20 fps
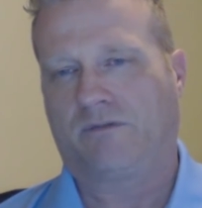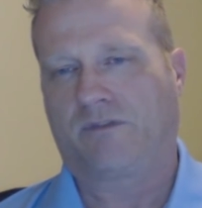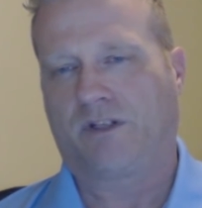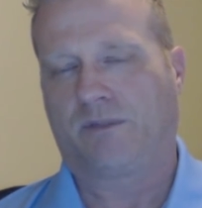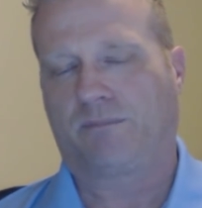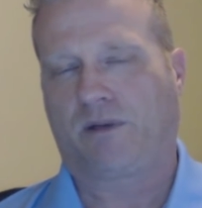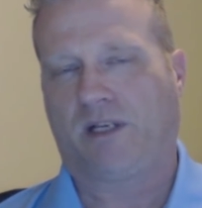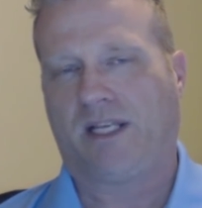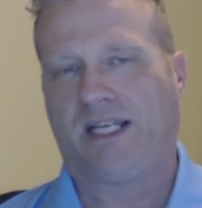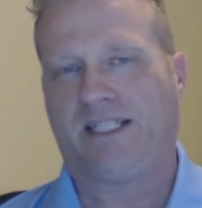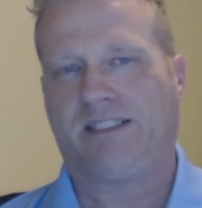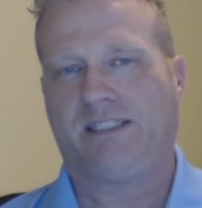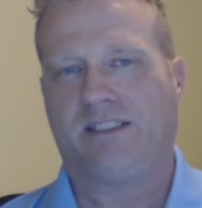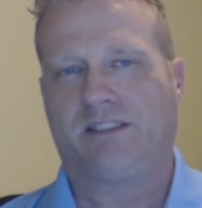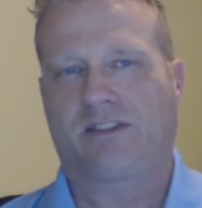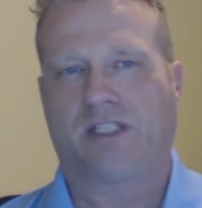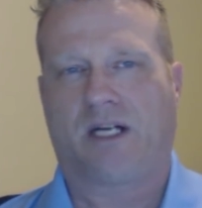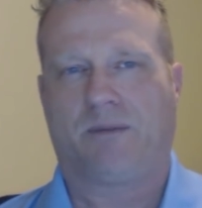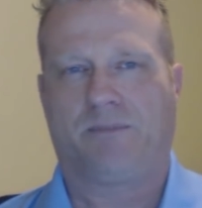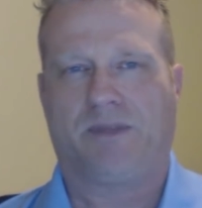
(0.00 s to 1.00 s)

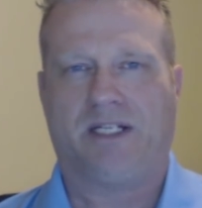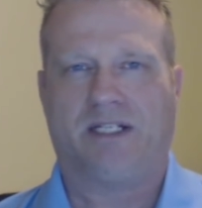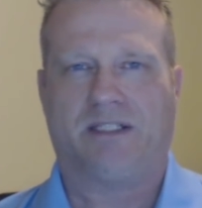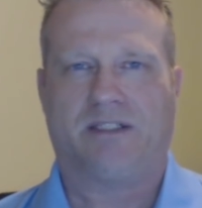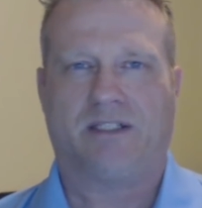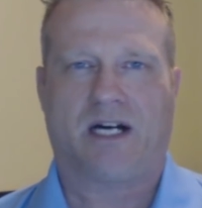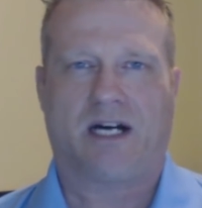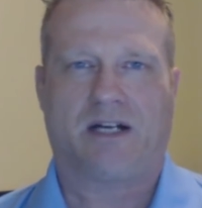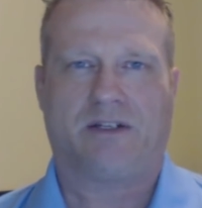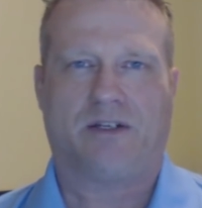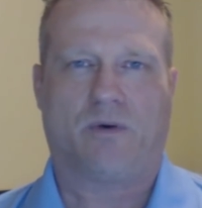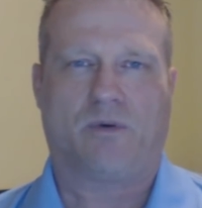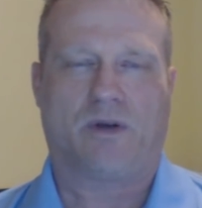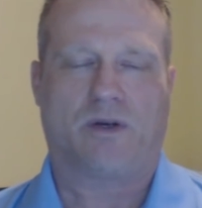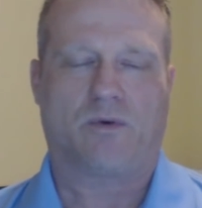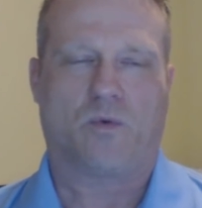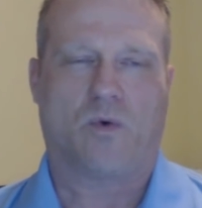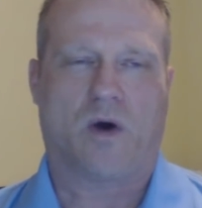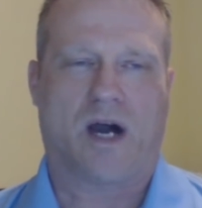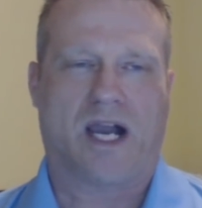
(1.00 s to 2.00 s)
Replacing something and not
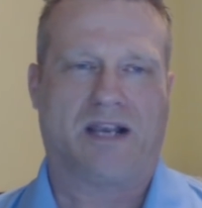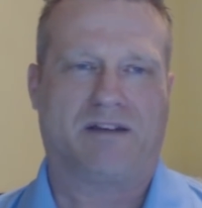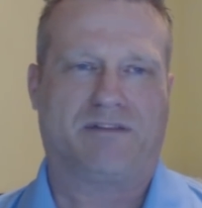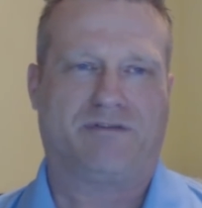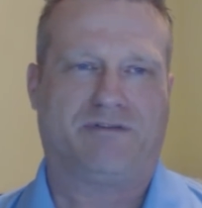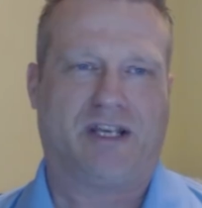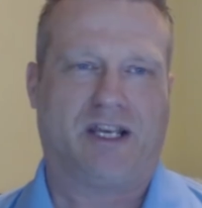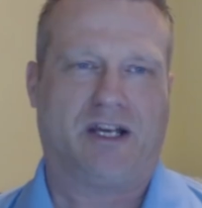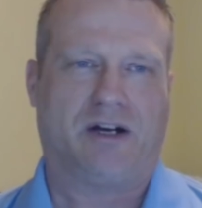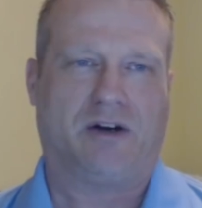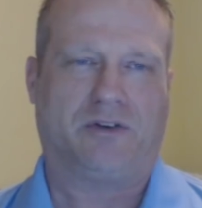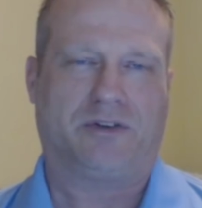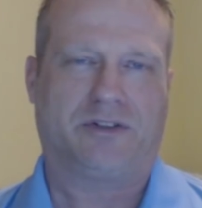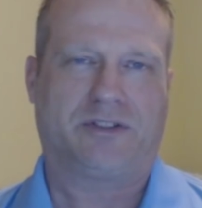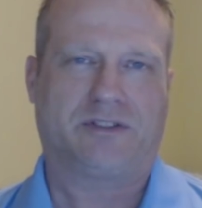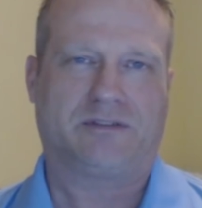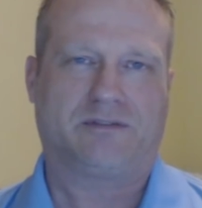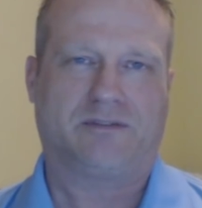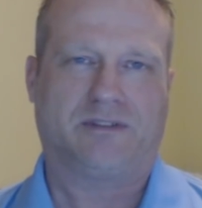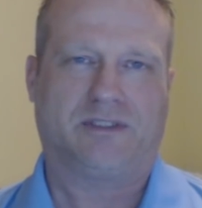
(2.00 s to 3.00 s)
knowing why it
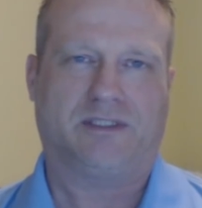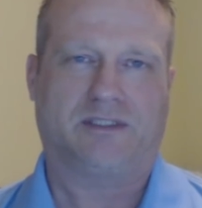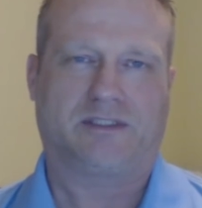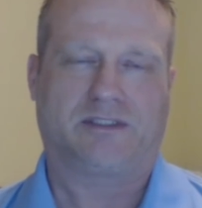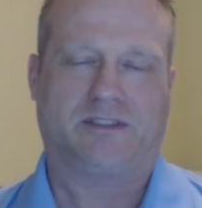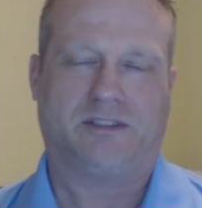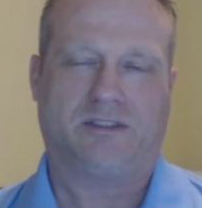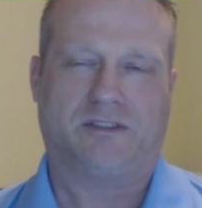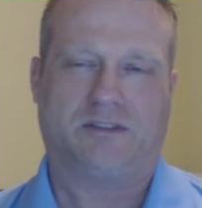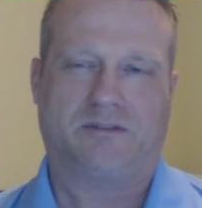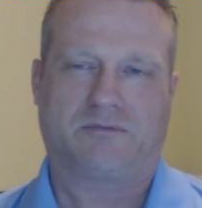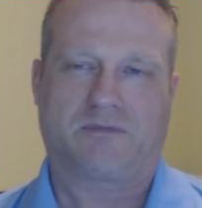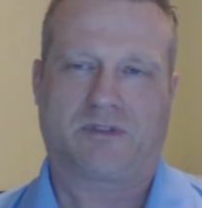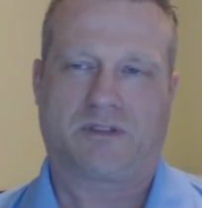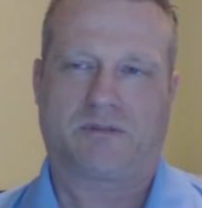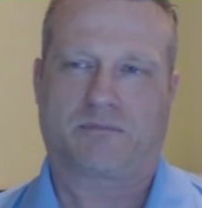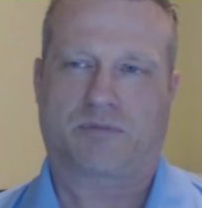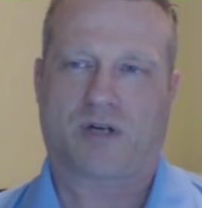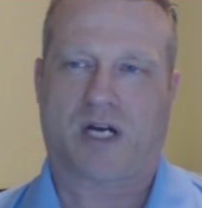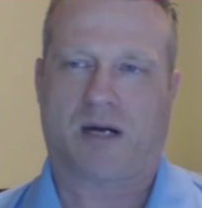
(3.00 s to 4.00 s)
failed is,
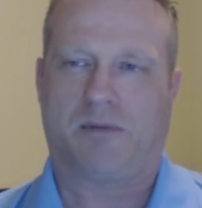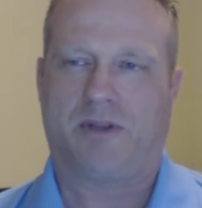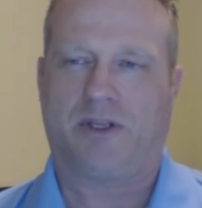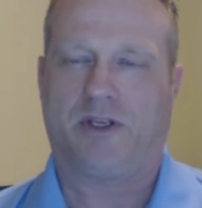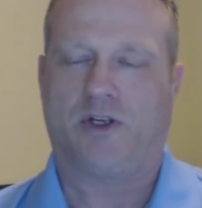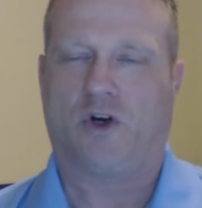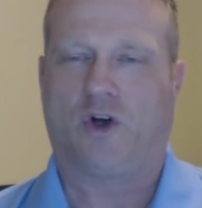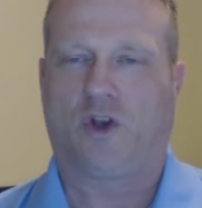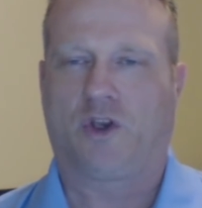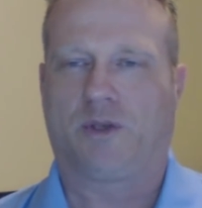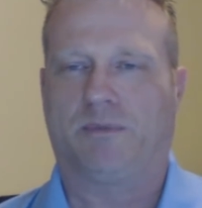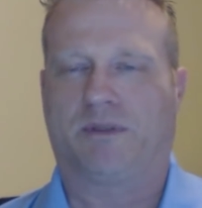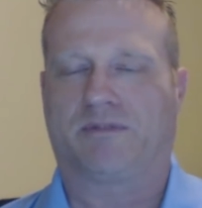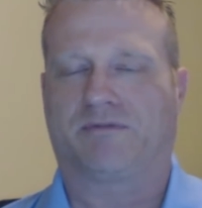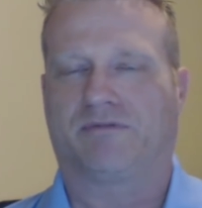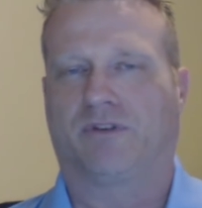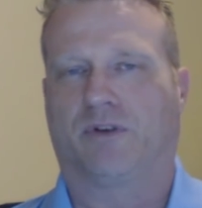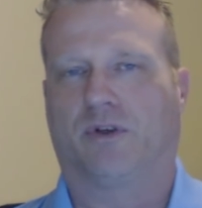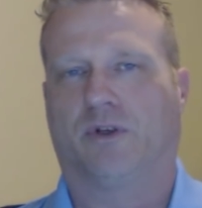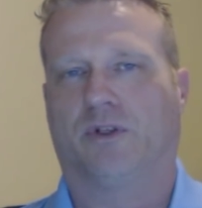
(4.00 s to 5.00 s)
probably the
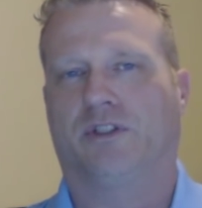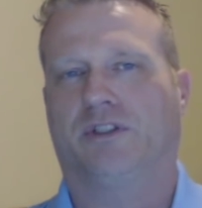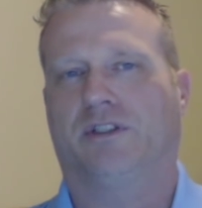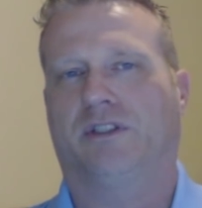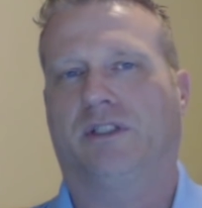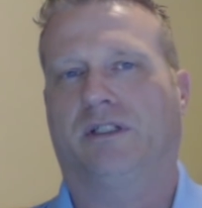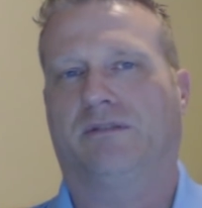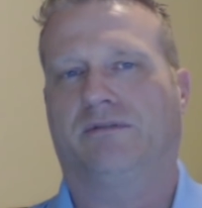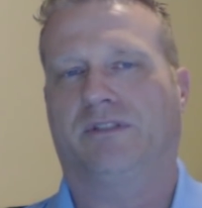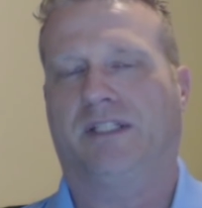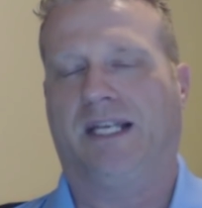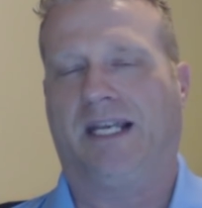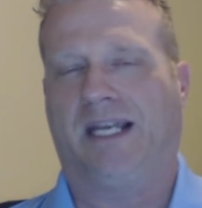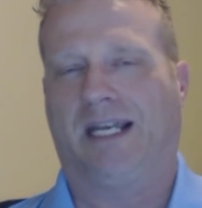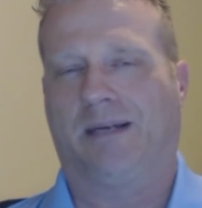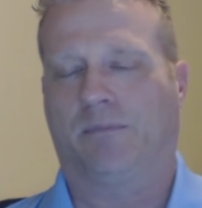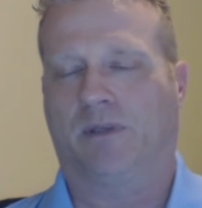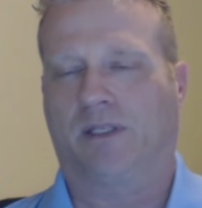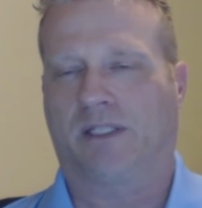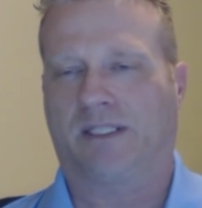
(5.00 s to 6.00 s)
ultimate version of
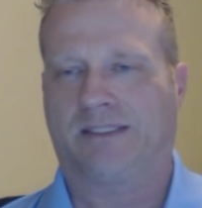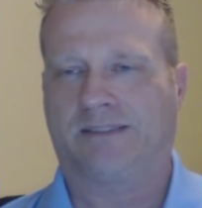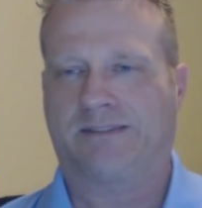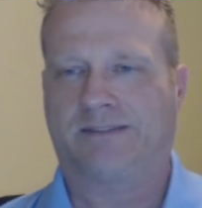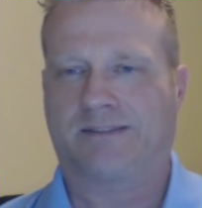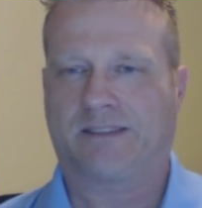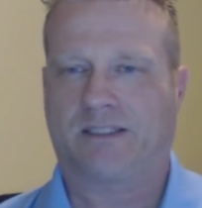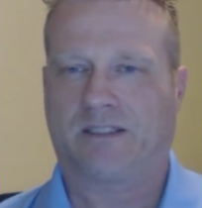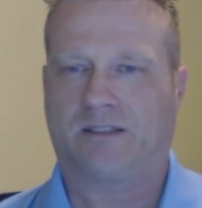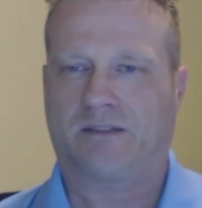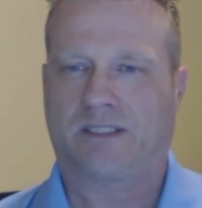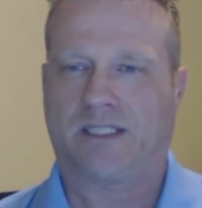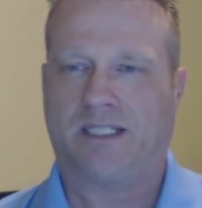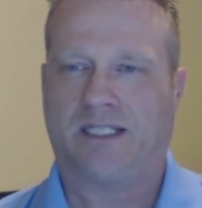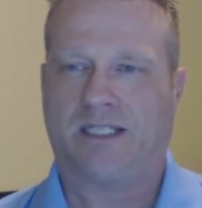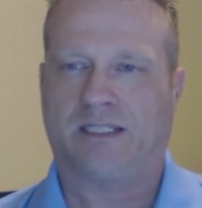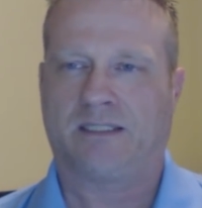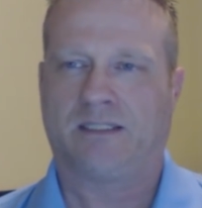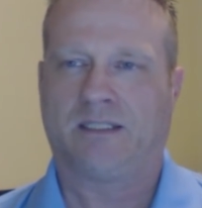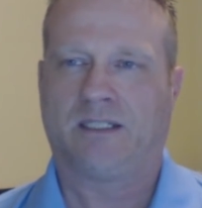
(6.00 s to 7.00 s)
gambling.
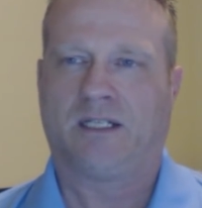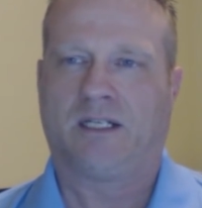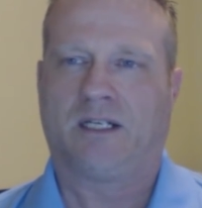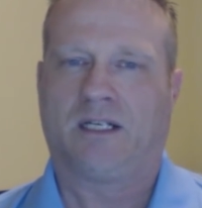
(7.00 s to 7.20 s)
Okay.